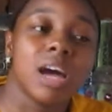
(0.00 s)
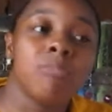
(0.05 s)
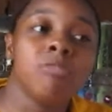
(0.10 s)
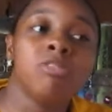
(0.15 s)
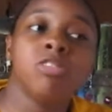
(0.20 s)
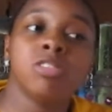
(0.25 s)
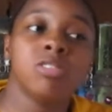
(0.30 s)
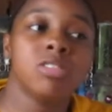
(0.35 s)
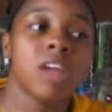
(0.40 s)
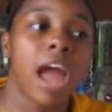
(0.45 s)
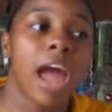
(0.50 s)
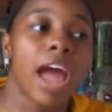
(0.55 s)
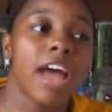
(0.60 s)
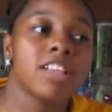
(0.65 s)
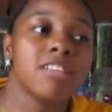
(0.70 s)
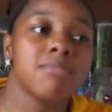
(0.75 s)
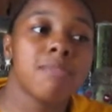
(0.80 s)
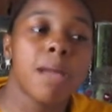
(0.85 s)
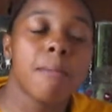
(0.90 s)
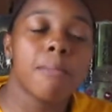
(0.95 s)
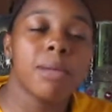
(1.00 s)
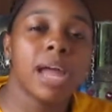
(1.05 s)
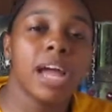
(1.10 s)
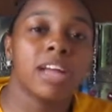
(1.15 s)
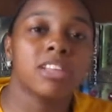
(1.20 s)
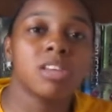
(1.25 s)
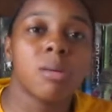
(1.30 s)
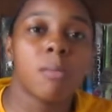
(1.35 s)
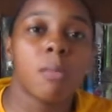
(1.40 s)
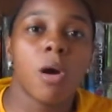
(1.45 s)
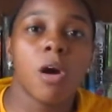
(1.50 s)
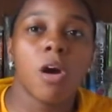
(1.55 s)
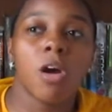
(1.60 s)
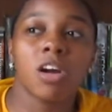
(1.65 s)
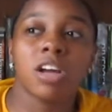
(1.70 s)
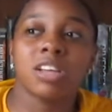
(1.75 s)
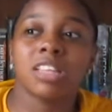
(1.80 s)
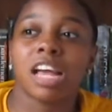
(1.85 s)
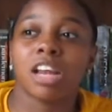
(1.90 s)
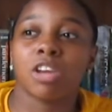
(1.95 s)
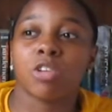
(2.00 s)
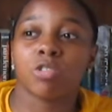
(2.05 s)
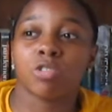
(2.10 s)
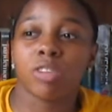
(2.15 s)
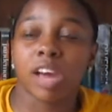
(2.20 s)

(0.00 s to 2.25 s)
up to you guys maybe like tomorrow because I do